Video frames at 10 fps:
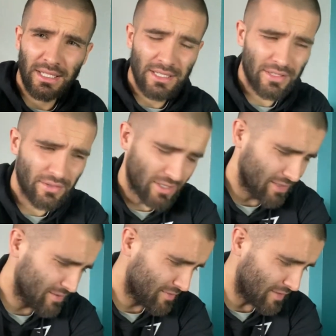So
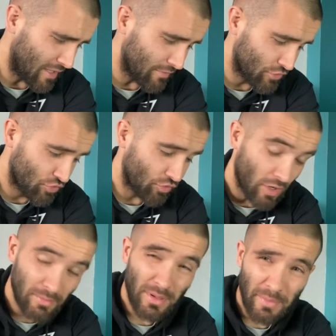I've
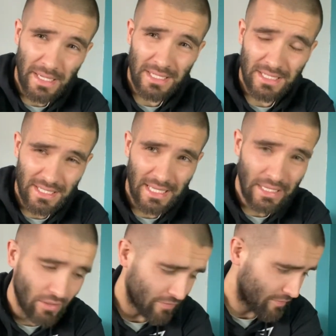tried my best to stay
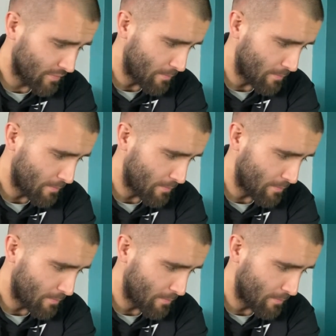off